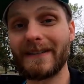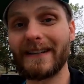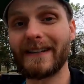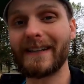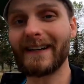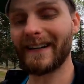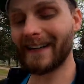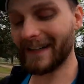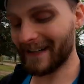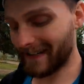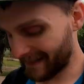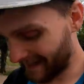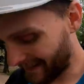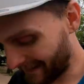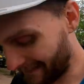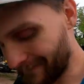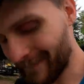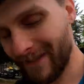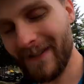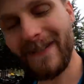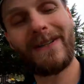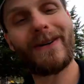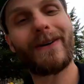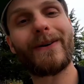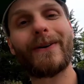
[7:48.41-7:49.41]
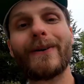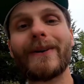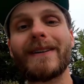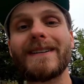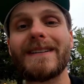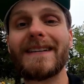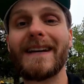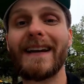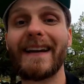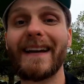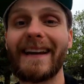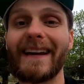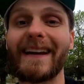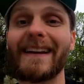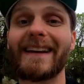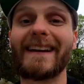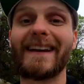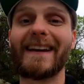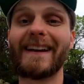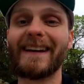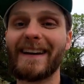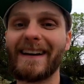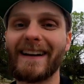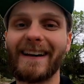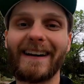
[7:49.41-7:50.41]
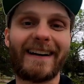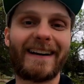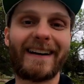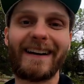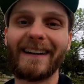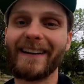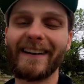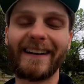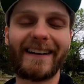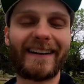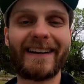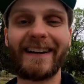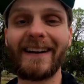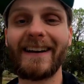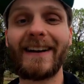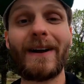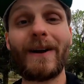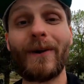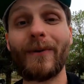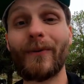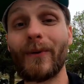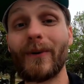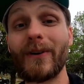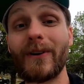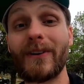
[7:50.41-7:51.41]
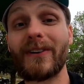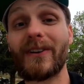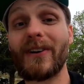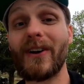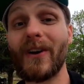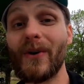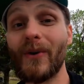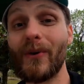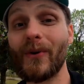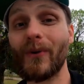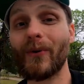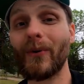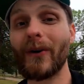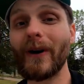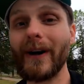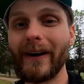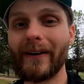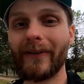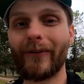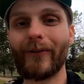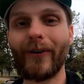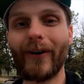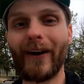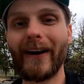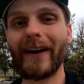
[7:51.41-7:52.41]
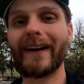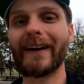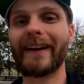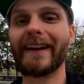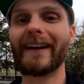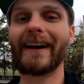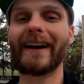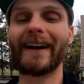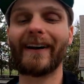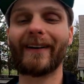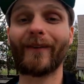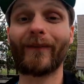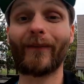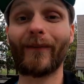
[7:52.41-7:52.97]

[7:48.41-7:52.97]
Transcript: Guys, I'm so excited. I cannot, I like, we're two away right now.